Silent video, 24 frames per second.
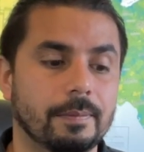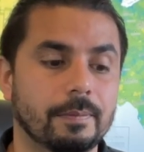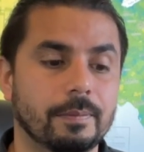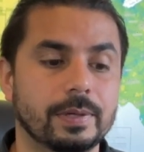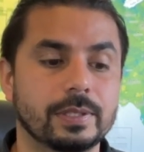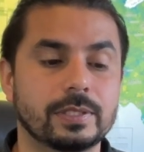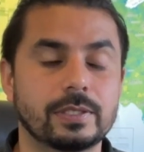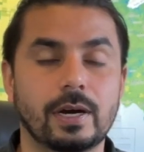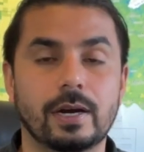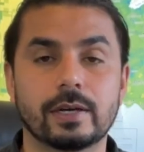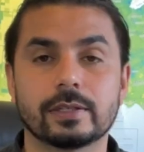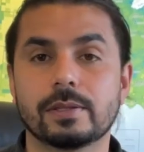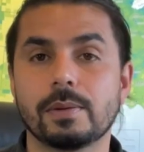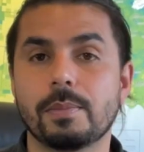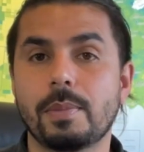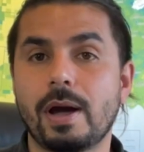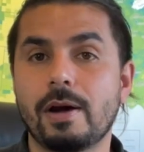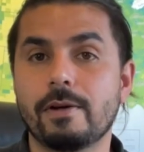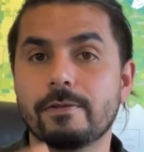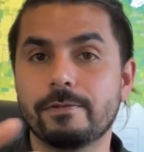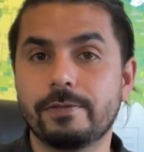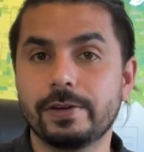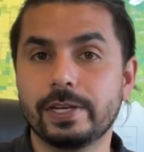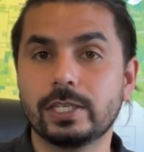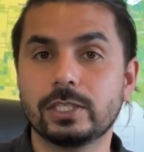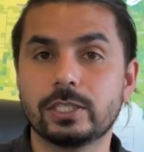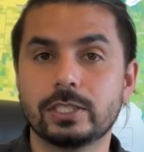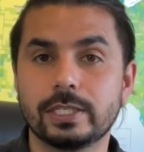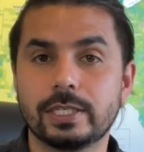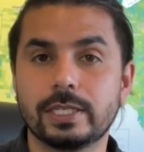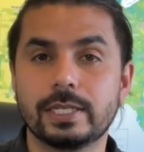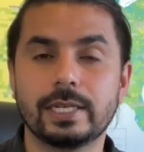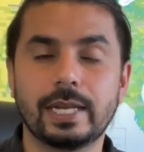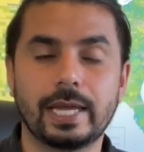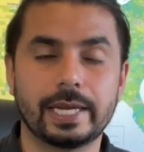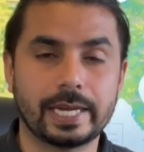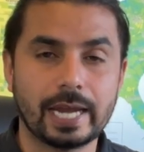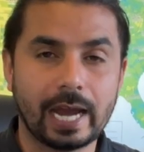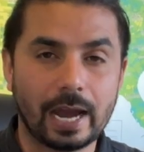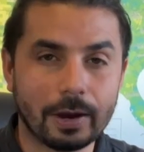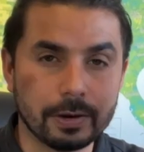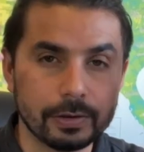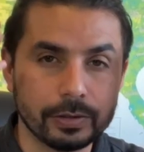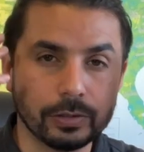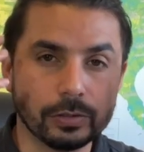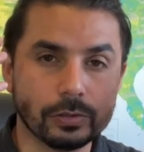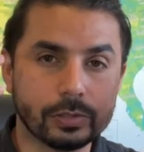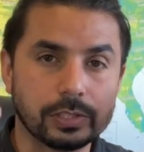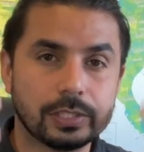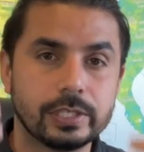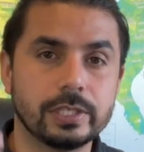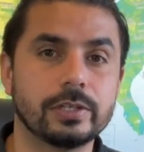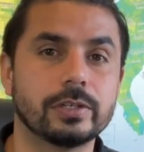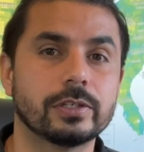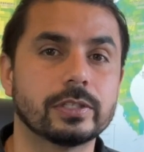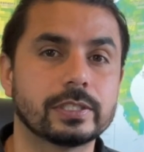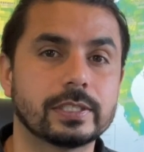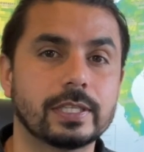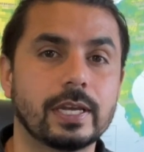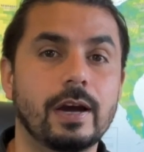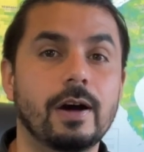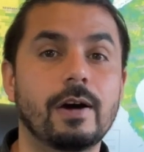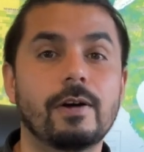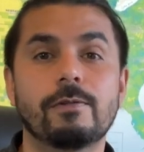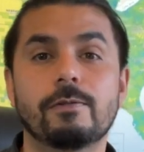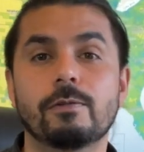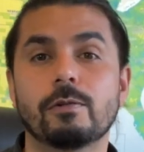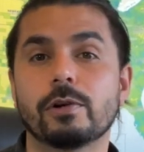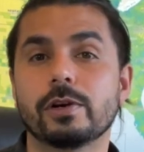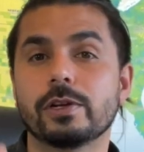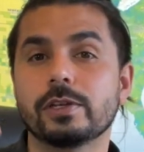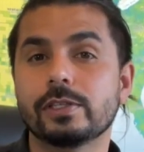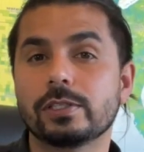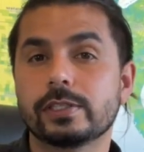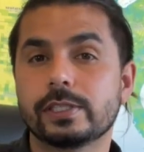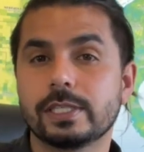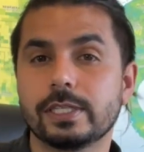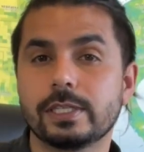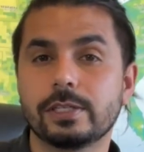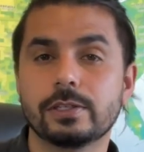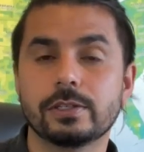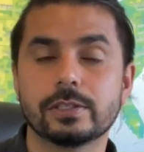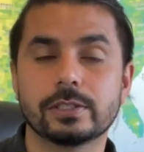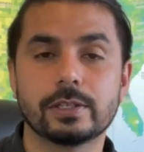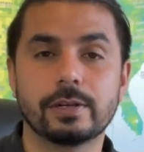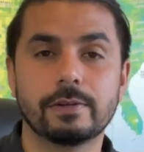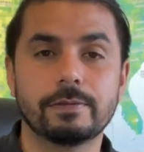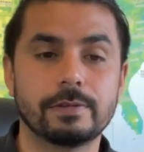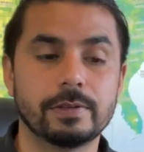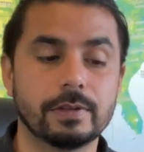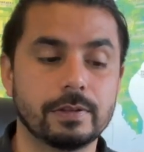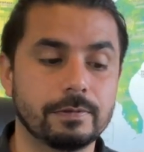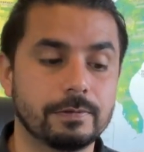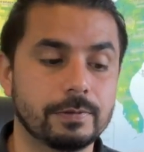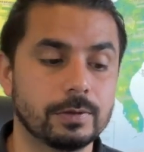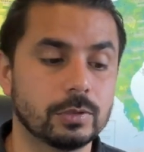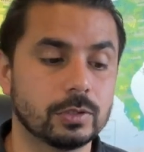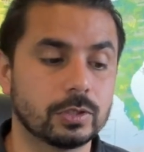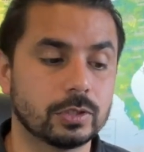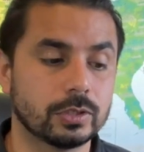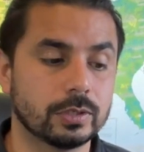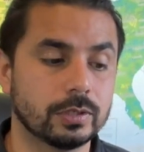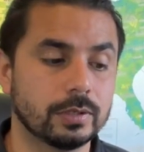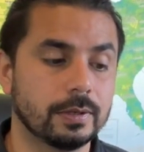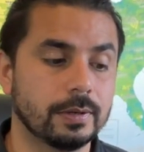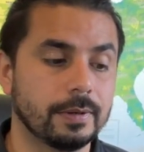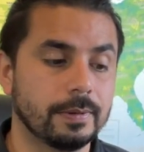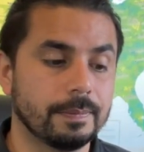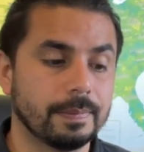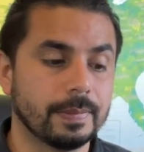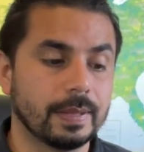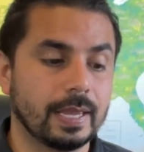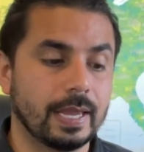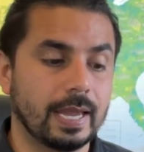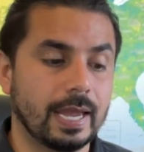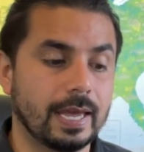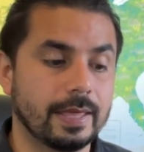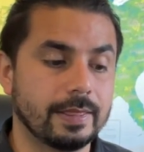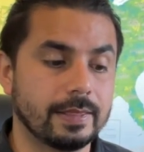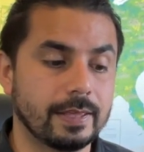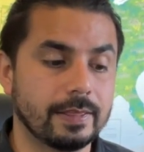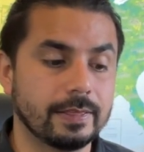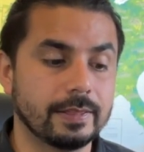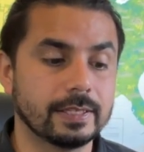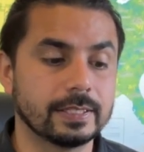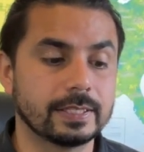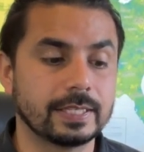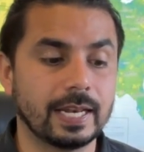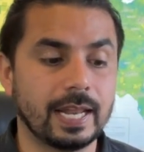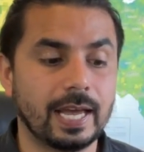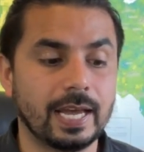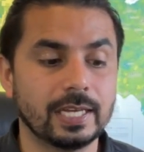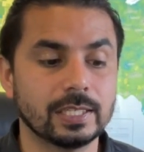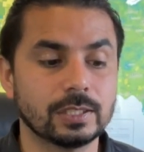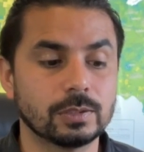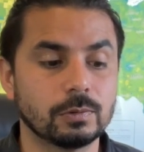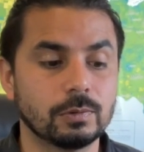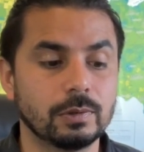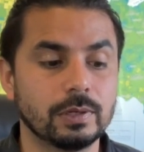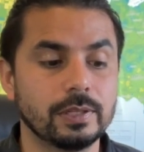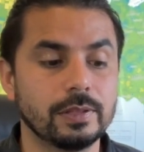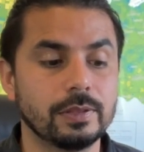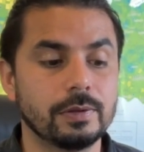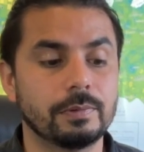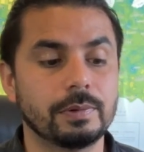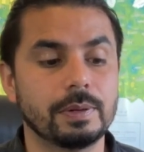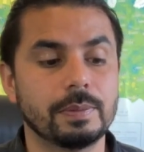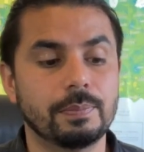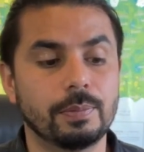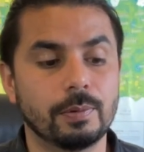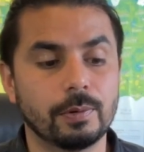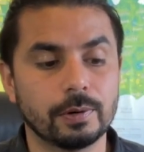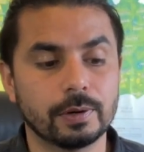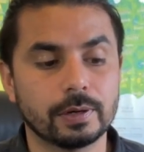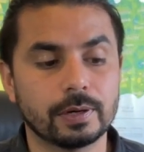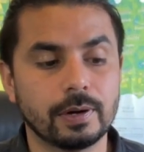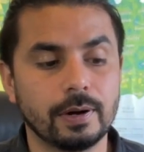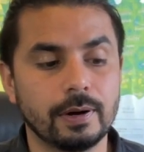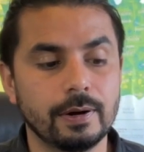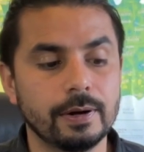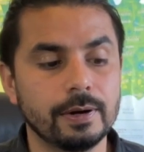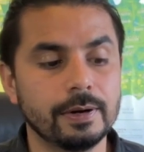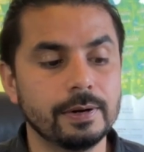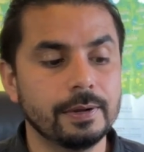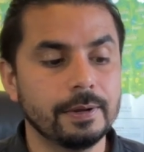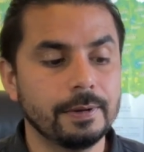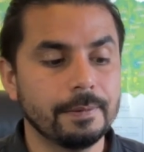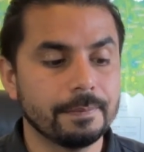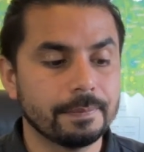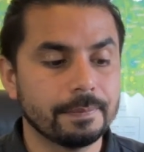We talked about vision, like how you see yourself, where do you see yourself in the future? And then this last one, the report card,